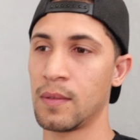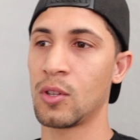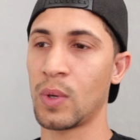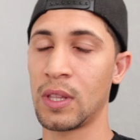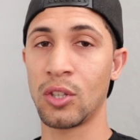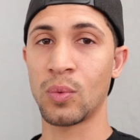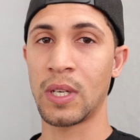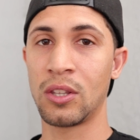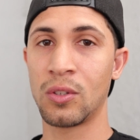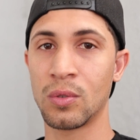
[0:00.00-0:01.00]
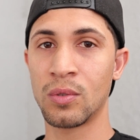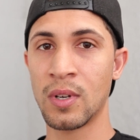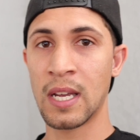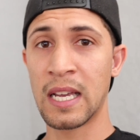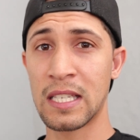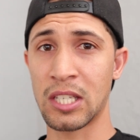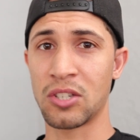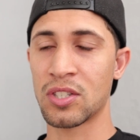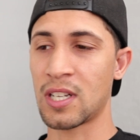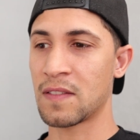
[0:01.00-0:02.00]
2022. Set
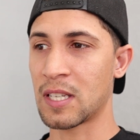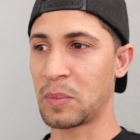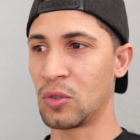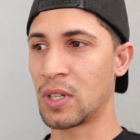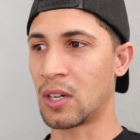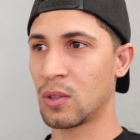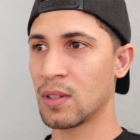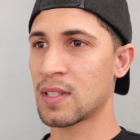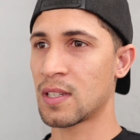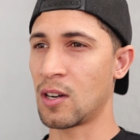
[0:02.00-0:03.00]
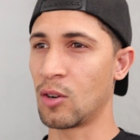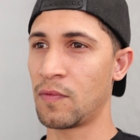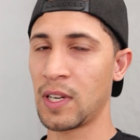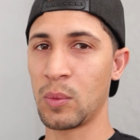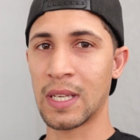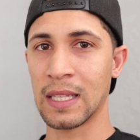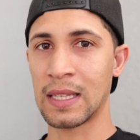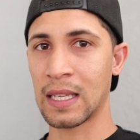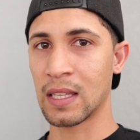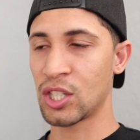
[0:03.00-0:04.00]
yourself some new goals. Hopefully we can
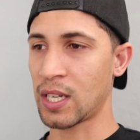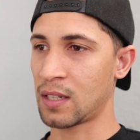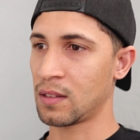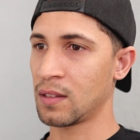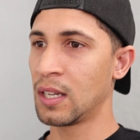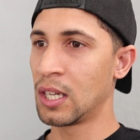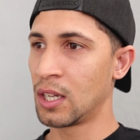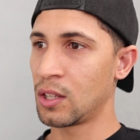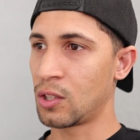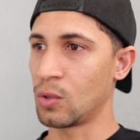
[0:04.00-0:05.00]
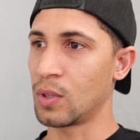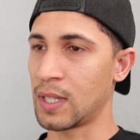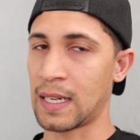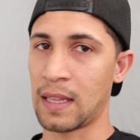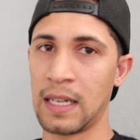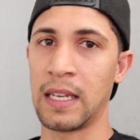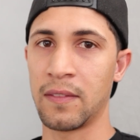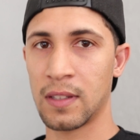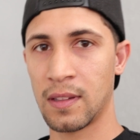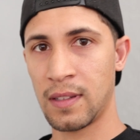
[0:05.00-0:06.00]
take the channel to another
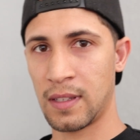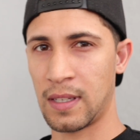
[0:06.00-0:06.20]
level.